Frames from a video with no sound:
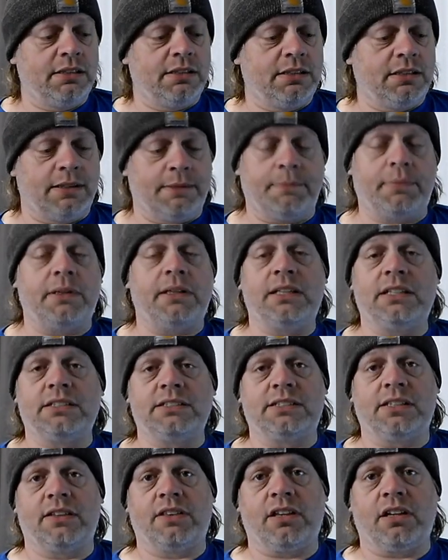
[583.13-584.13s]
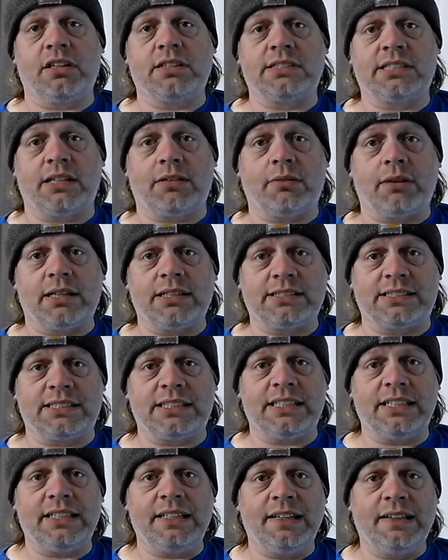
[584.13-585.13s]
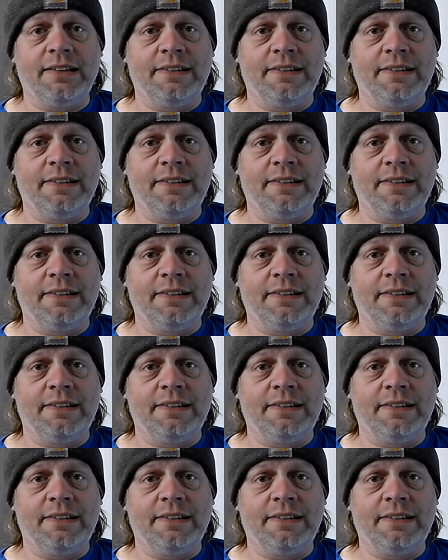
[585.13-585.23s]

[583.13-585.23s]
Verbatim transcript: opinions and thoughts how I see.